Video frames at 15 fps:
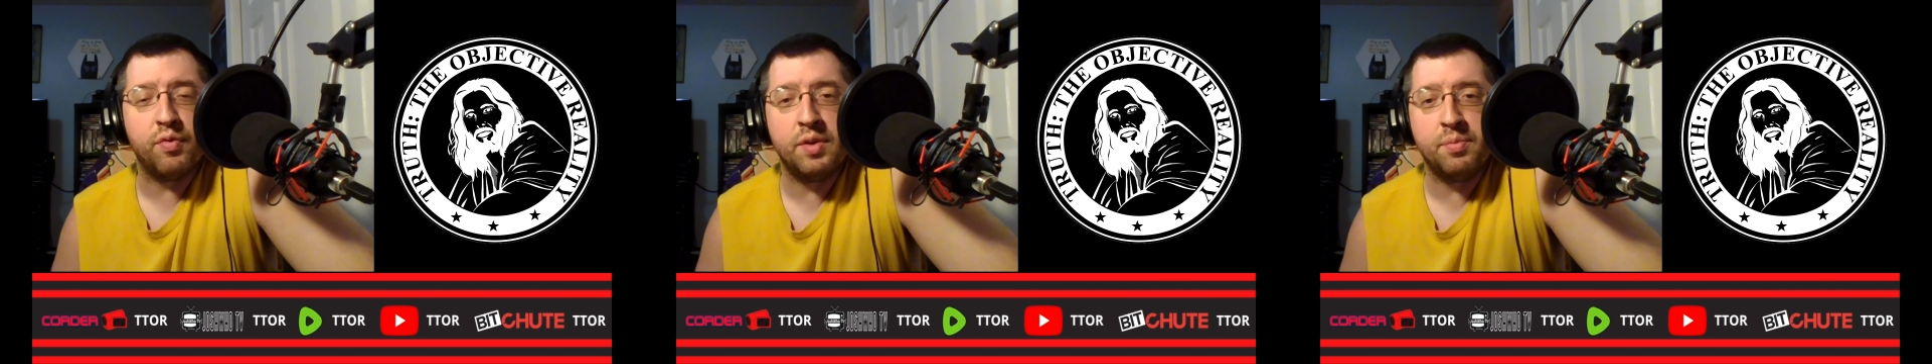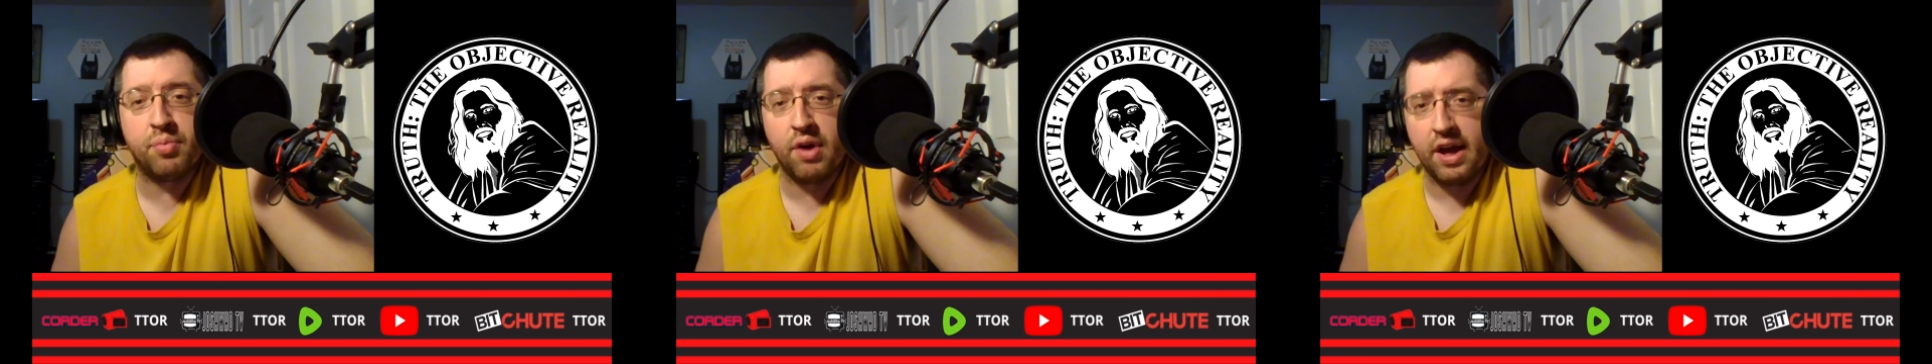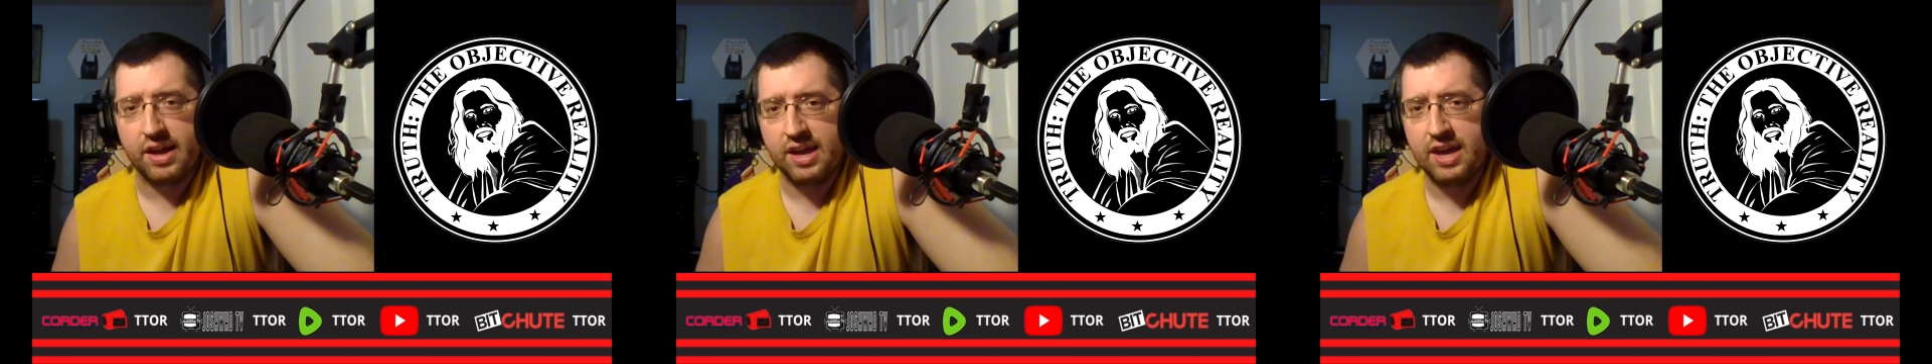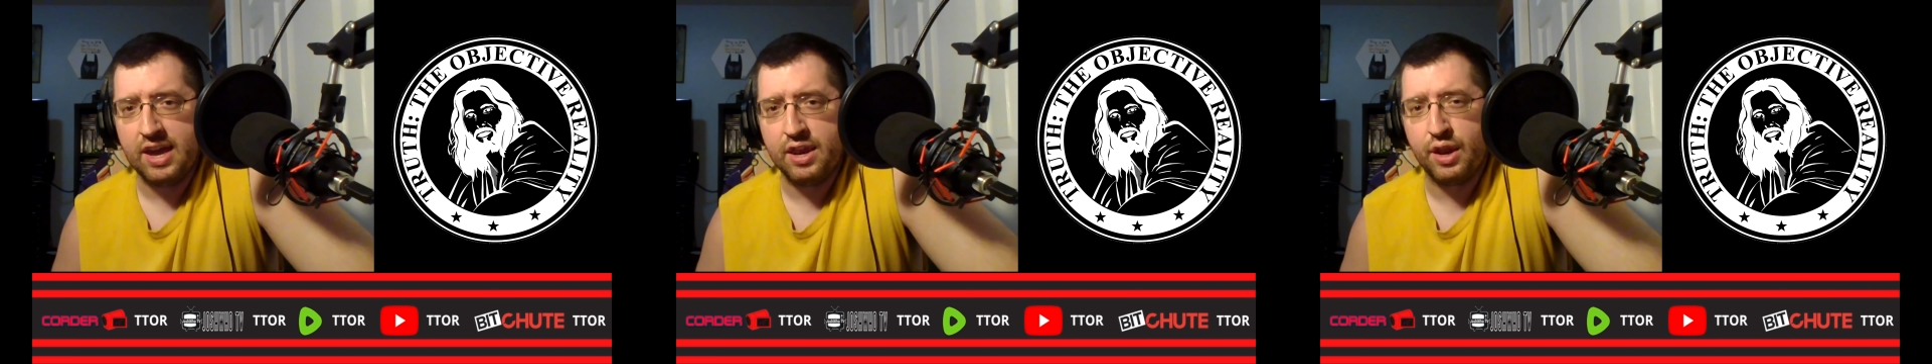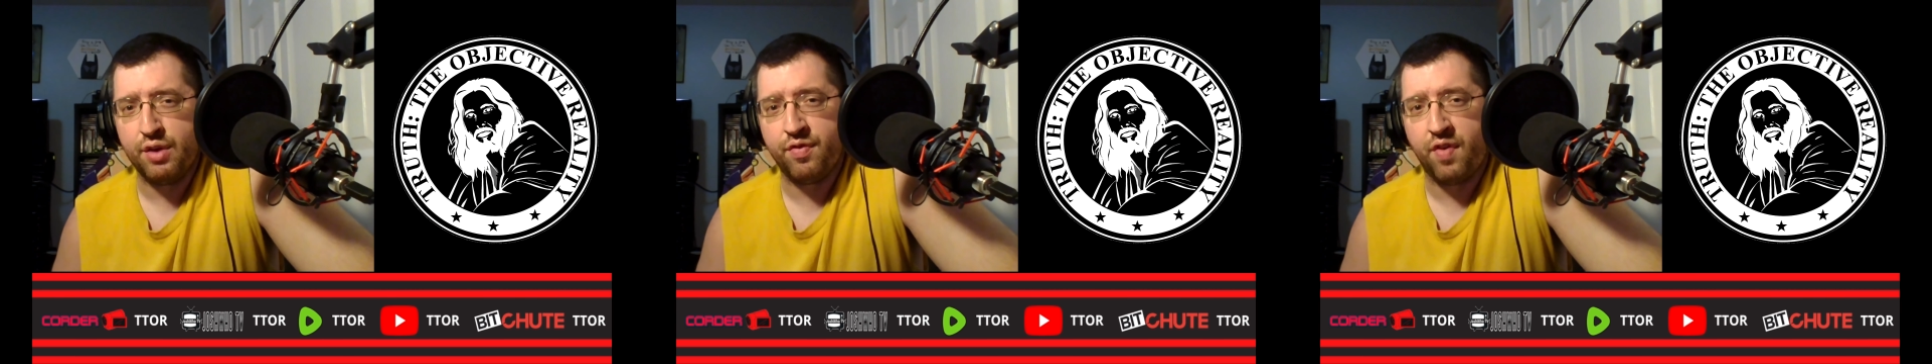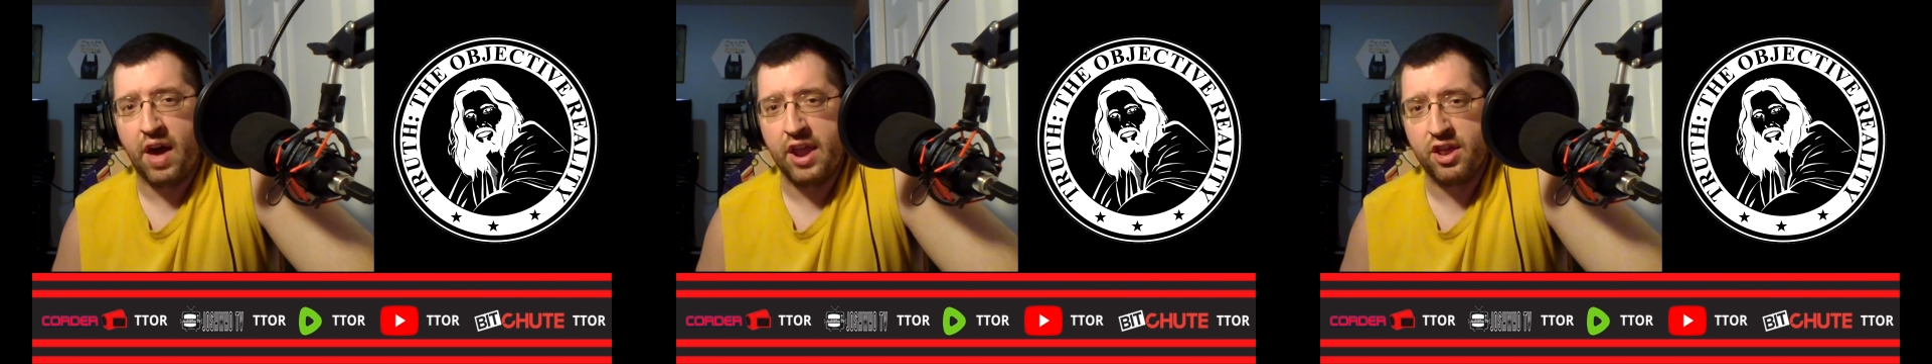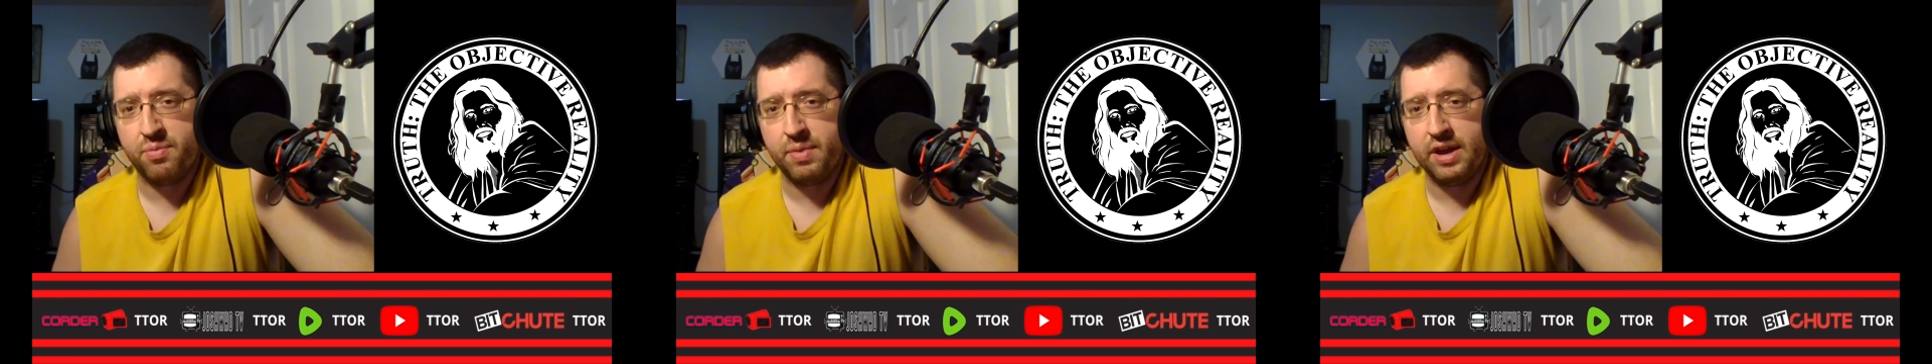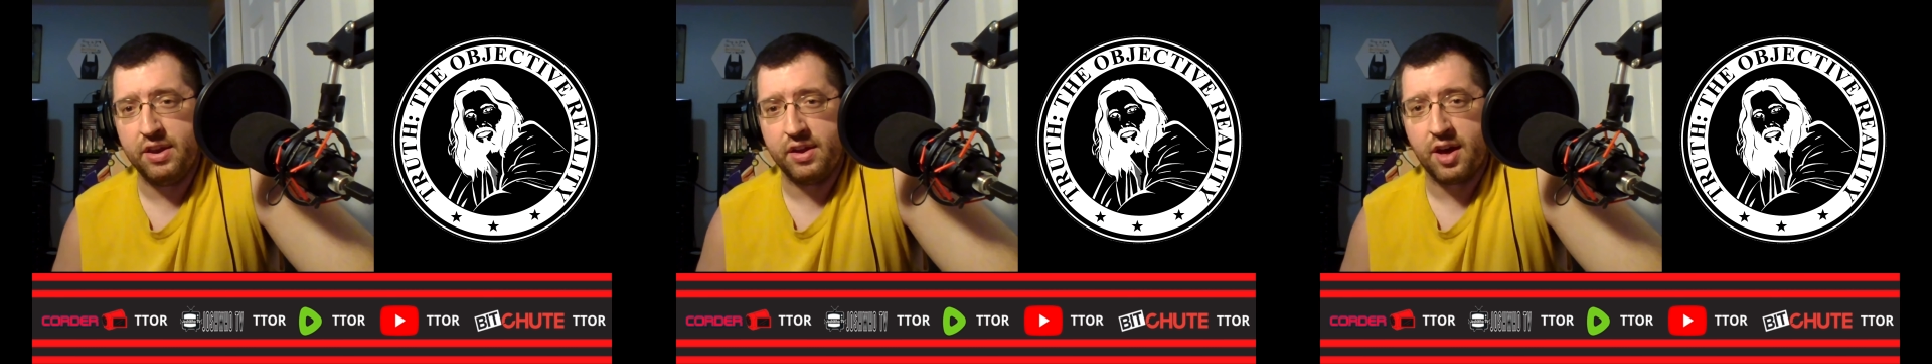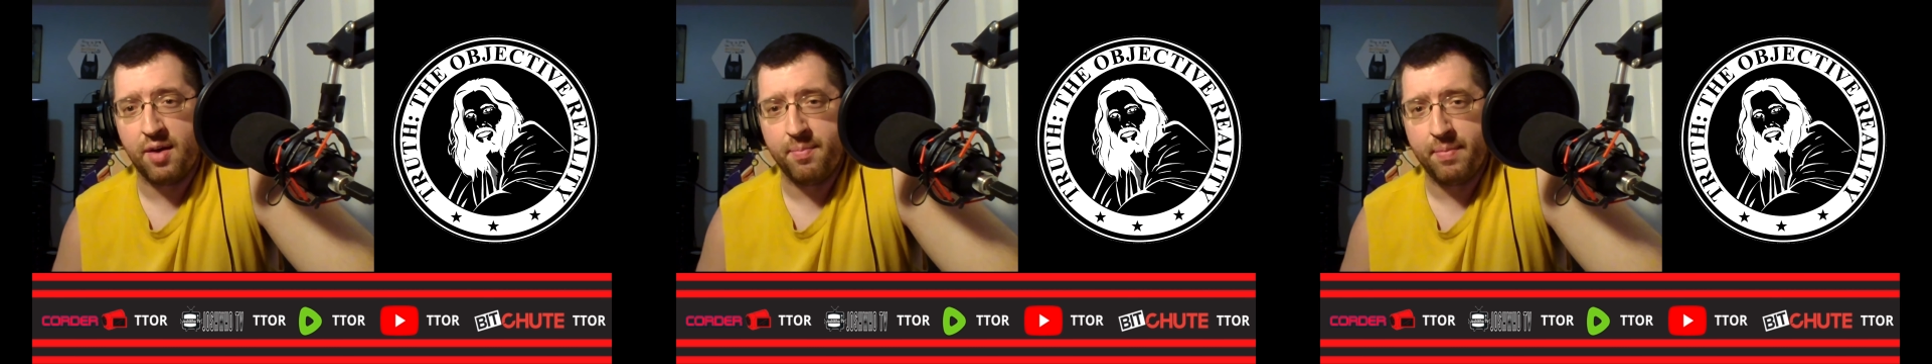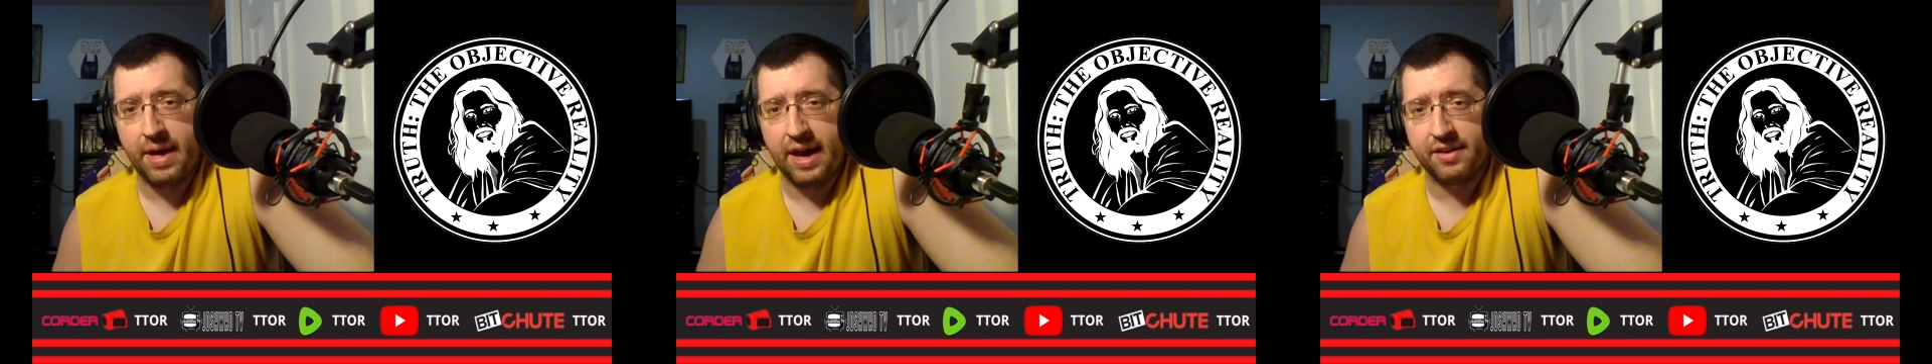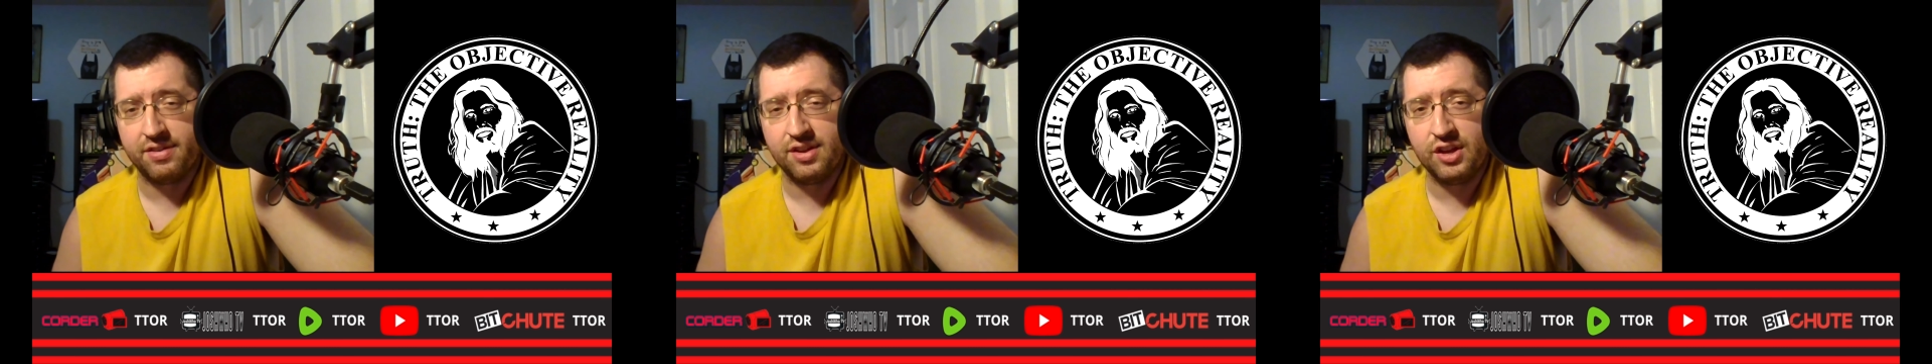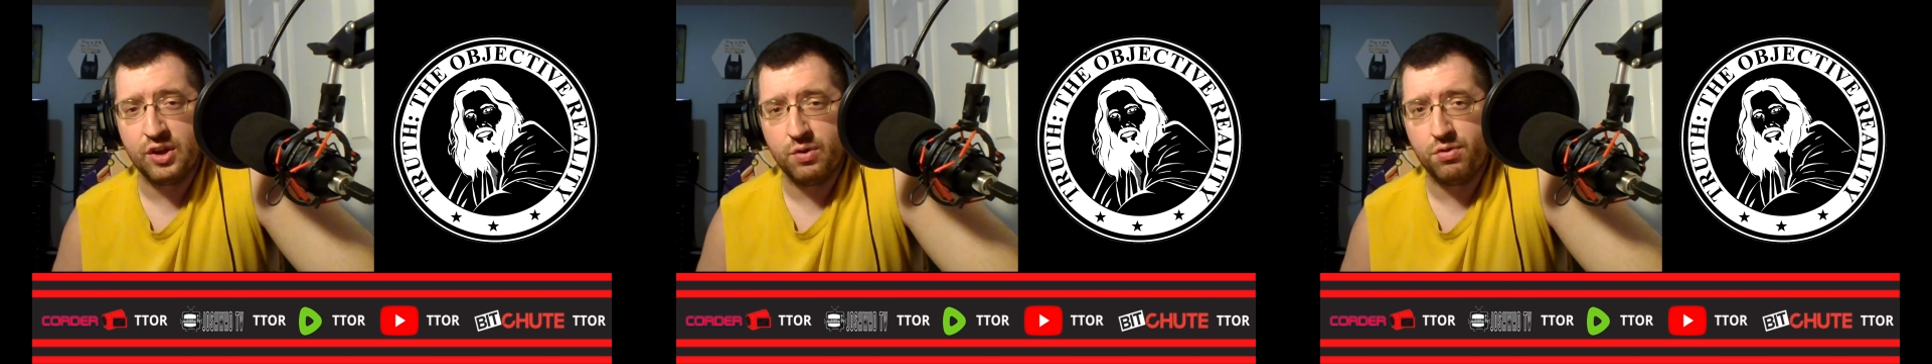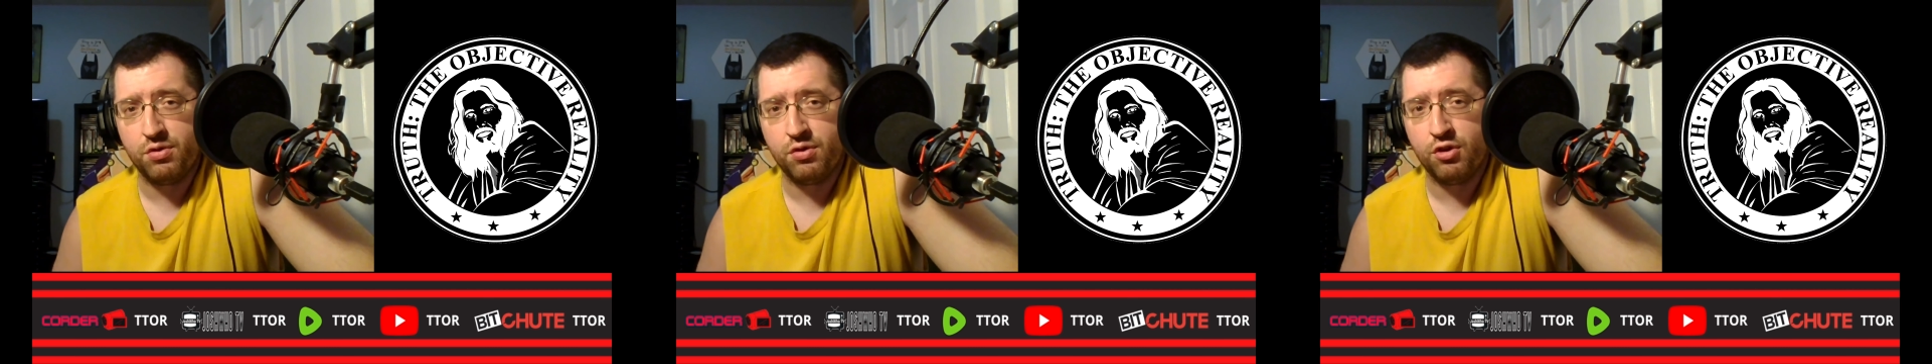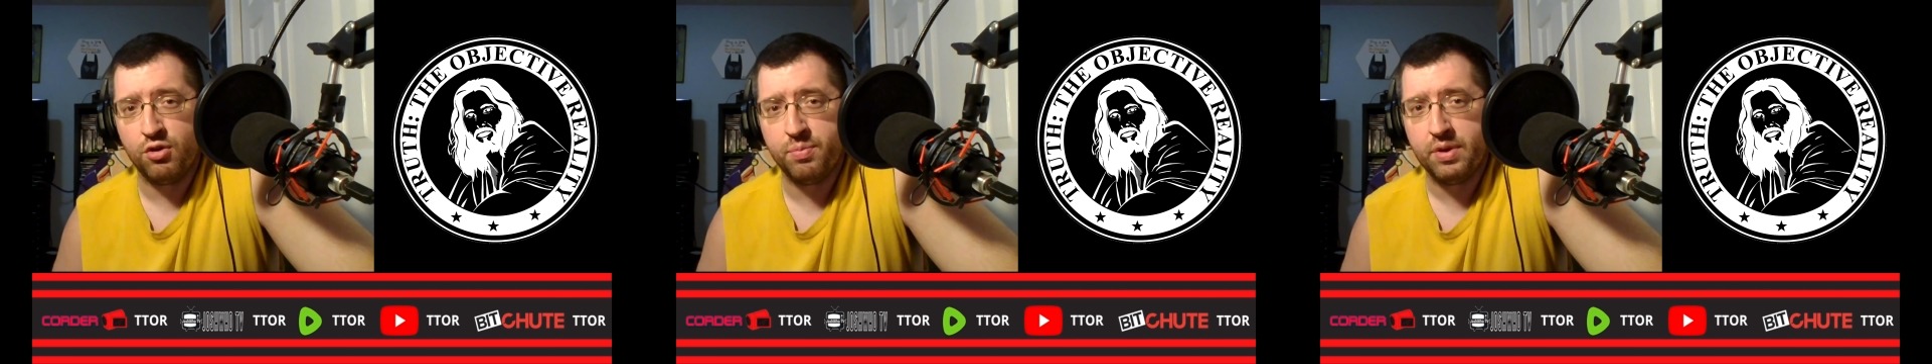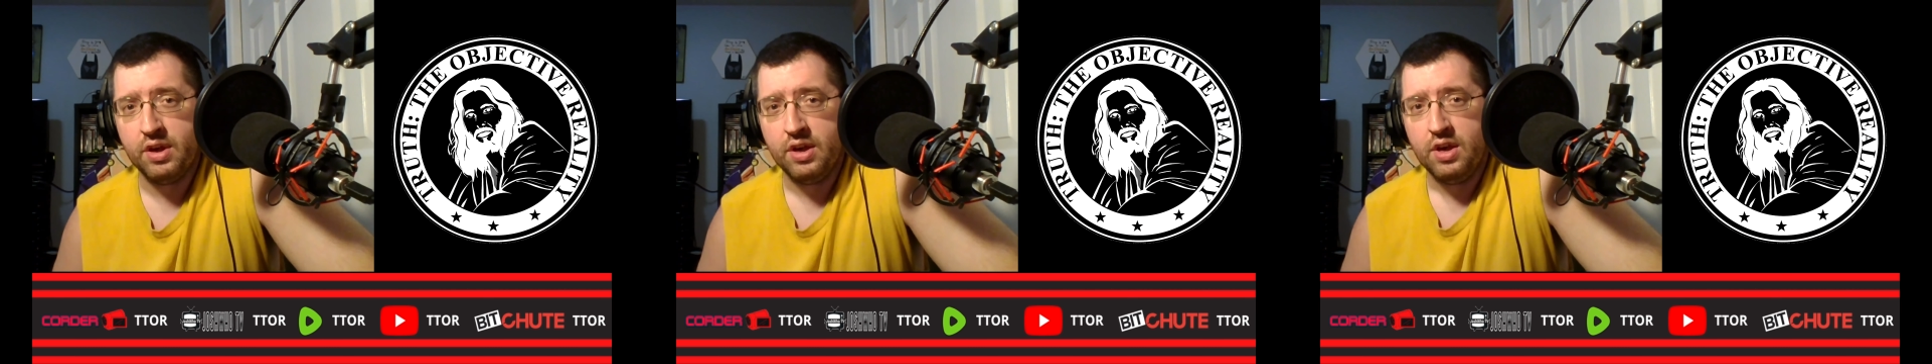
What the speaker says: when Brett Keane invited me to come back to YouTube